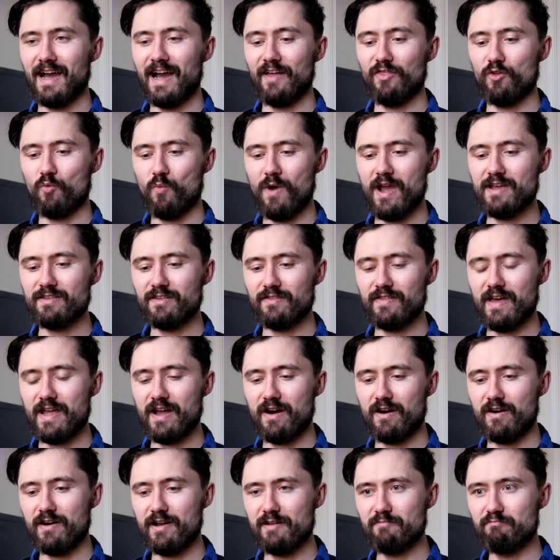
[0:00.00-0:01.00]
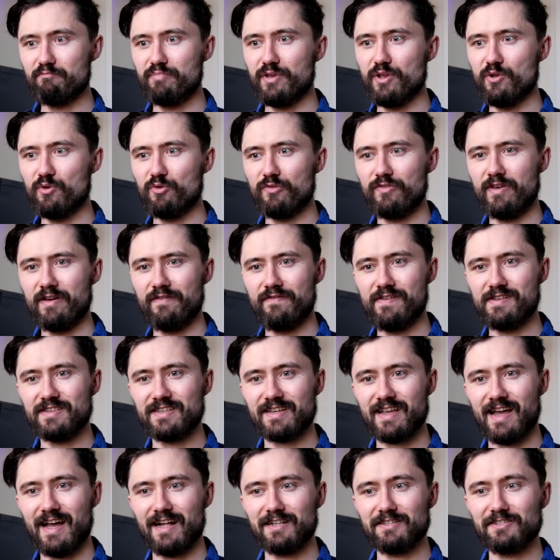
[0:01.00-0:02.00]
and the way that they are imbued with their
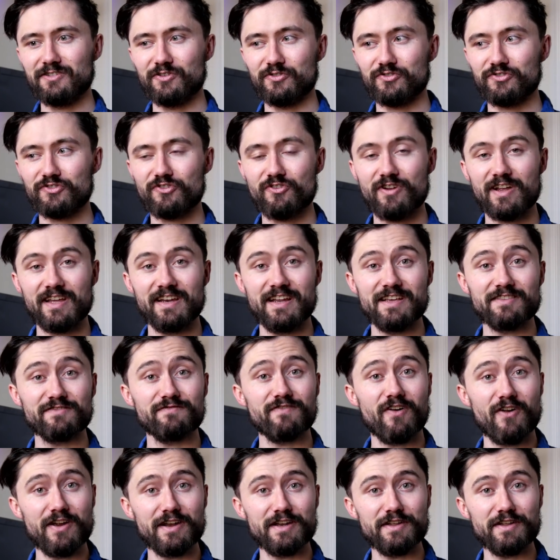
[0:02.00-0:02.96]
physicality on screen is very